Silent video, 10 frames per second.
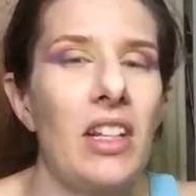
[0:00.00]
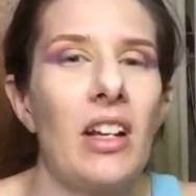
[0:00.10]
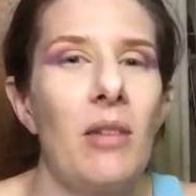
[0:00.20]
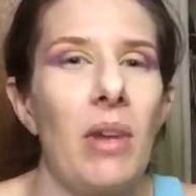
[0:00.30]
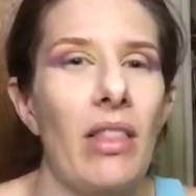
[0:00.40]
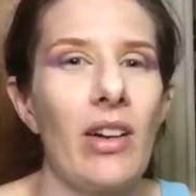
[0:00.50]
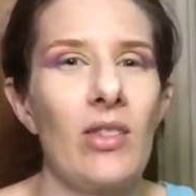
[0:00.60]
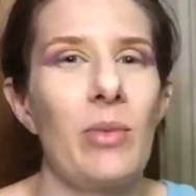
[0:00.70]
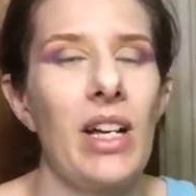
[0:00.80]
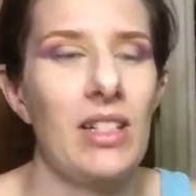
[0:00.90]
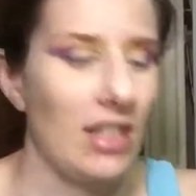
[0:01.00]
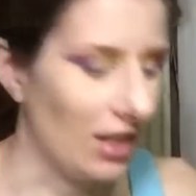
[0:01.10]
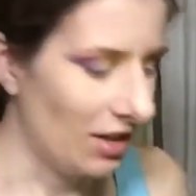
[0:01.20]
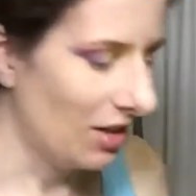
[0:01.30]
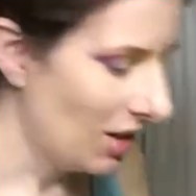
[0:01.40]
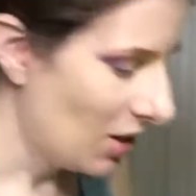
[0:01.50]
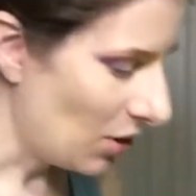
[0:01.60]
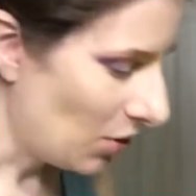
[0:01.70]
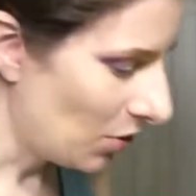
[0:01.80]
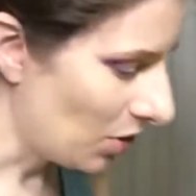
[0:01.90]
on my laundry basket
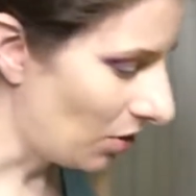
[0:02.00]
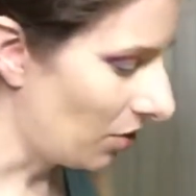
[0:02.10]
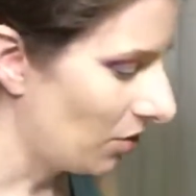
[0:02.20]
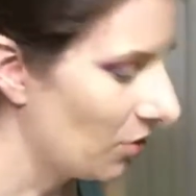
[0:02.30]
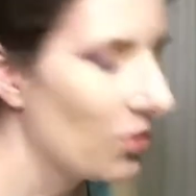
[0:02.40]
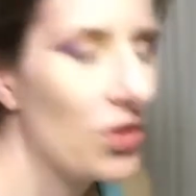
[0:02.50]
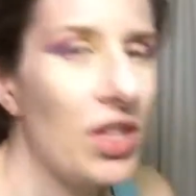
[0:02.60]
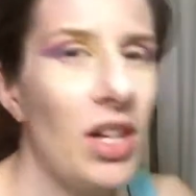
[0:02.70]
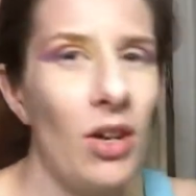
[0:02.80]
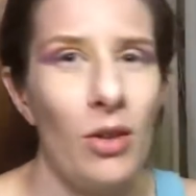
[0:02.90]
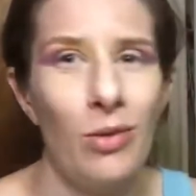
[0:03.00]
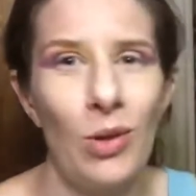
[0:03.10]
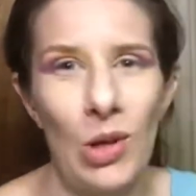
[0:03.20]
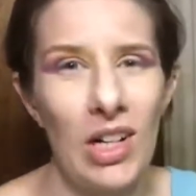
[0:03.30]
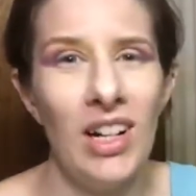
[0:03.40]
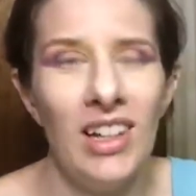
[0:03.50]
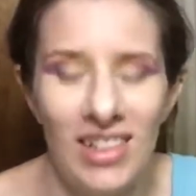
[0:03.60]
or sitting on the floor.